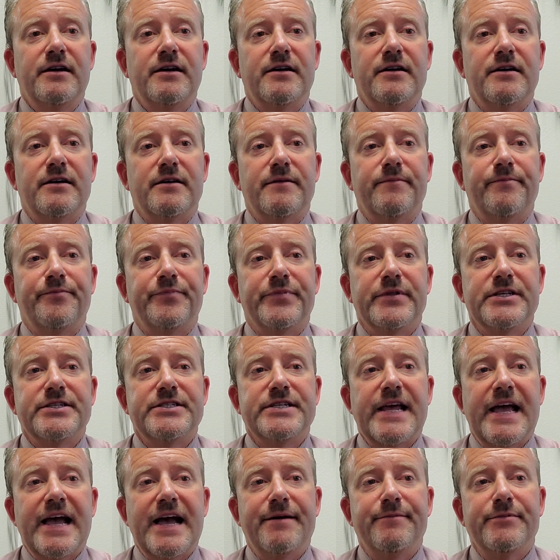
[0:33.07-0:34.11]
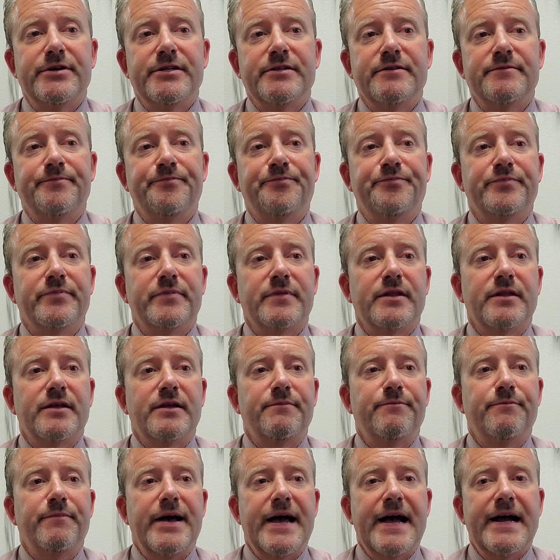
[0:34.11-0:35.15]
um, salmon,
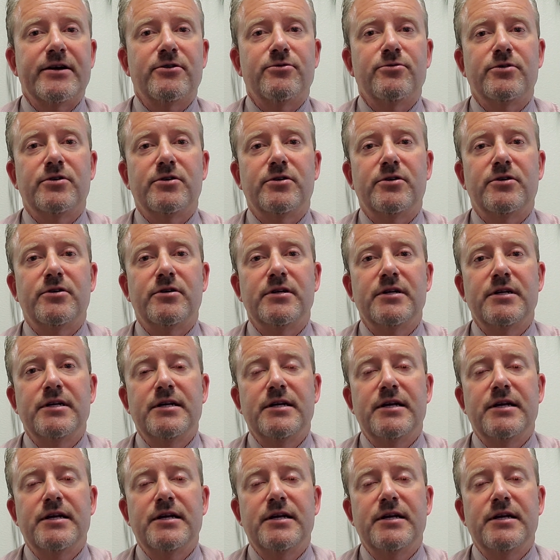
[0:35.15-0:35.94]
mackerel,